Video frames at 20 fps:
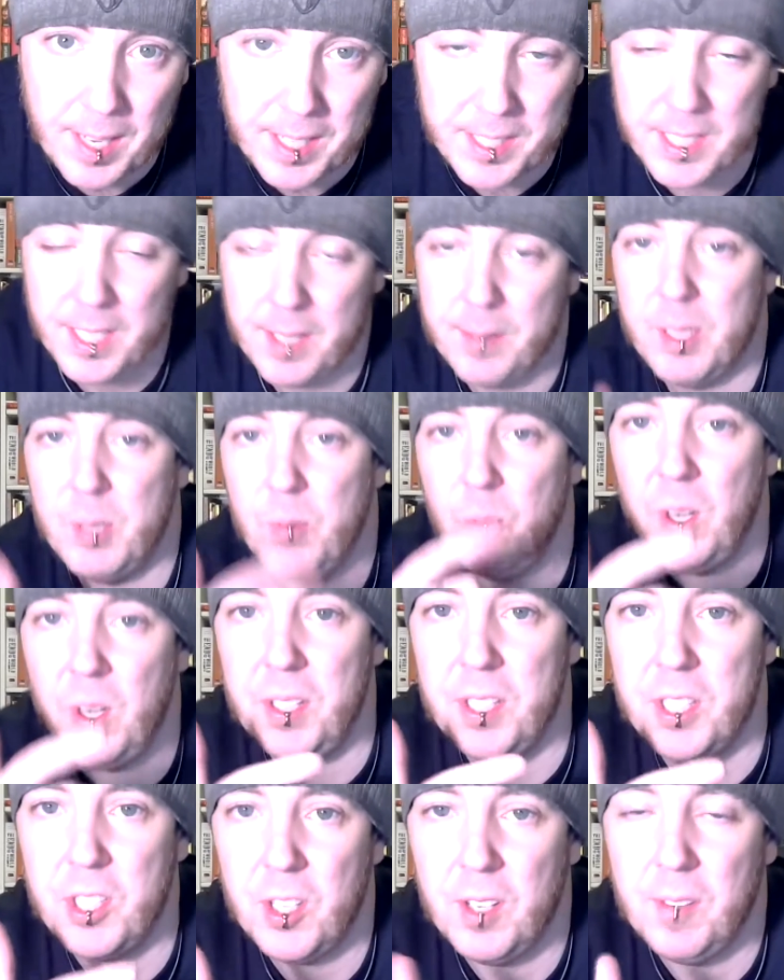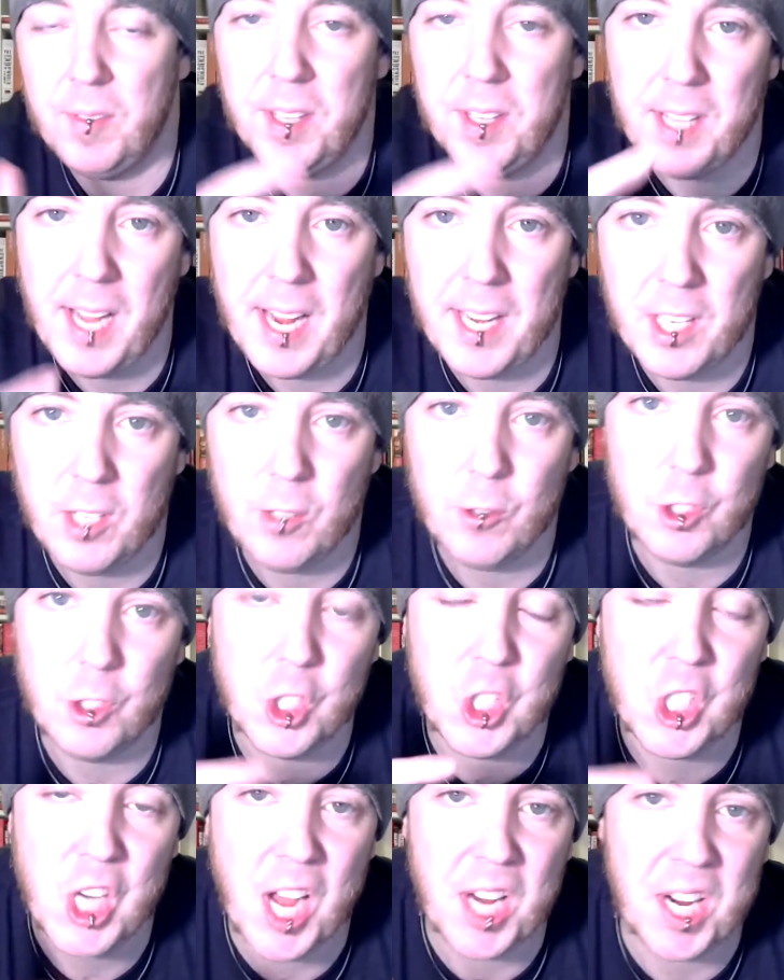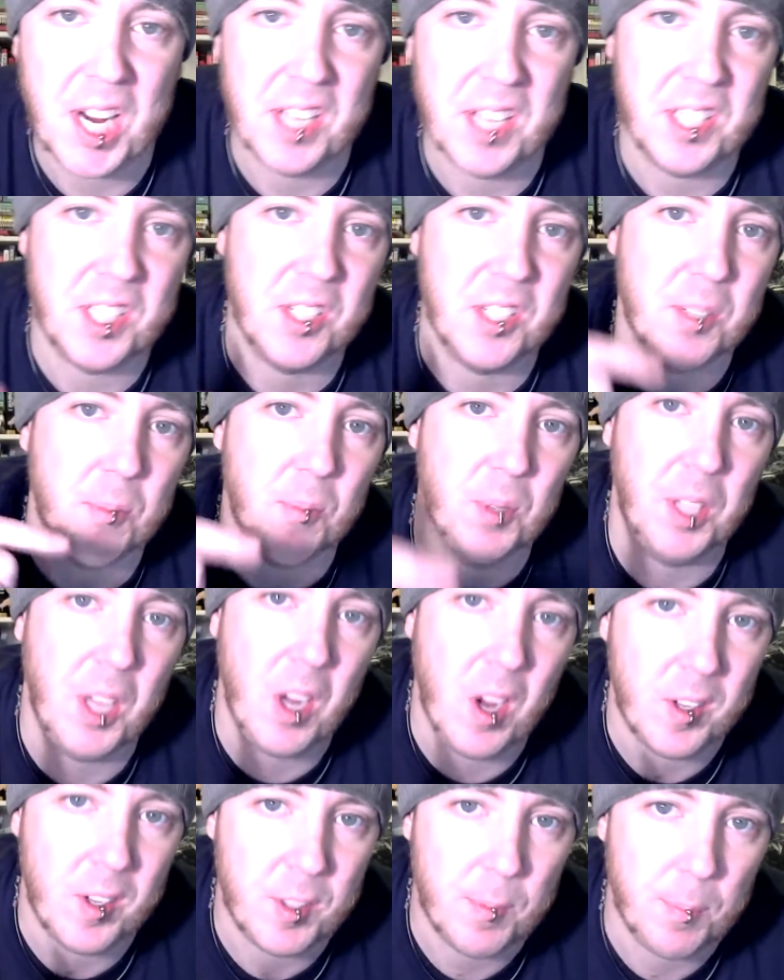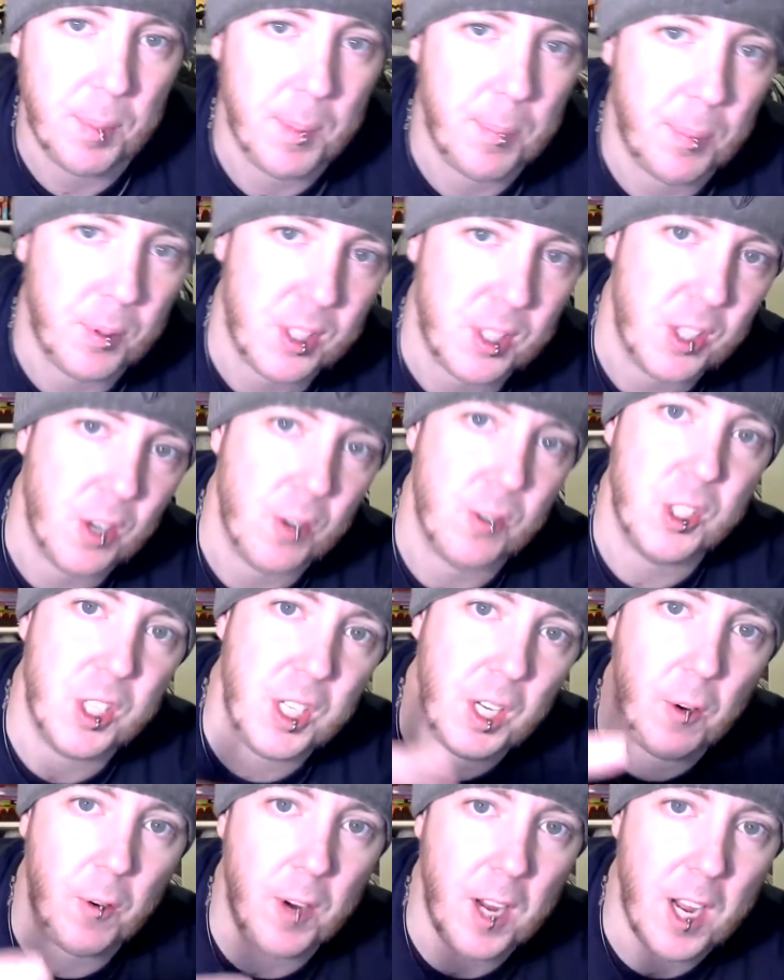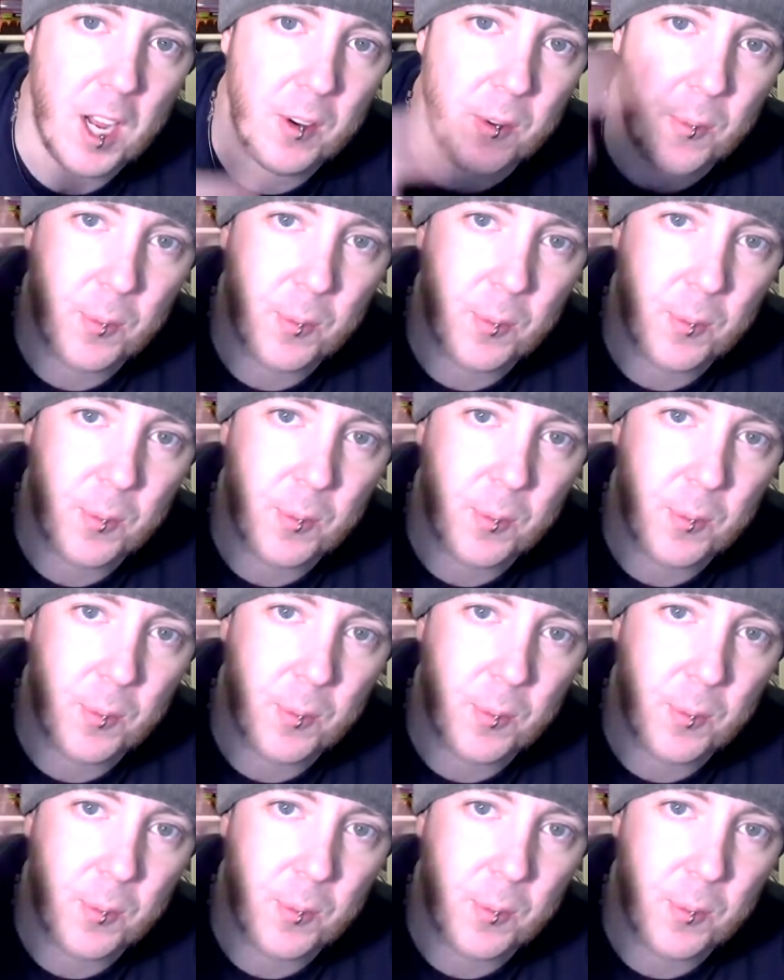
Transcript: send us a well-deserved thank yous and shout outs to some really awesome people. So stick around. We'll